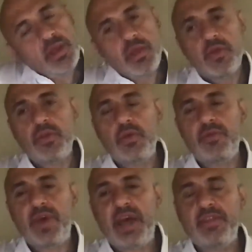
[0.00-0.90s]
Because you
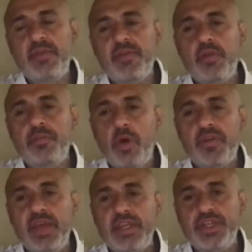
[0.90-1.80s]
have had to have heard both
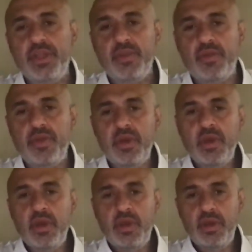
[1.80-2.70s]
sessions
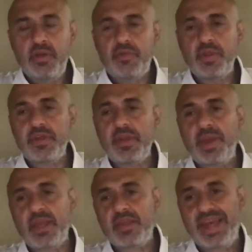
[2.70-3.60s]
for this to
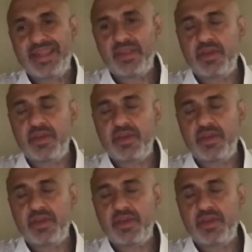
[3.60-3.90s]
make sense.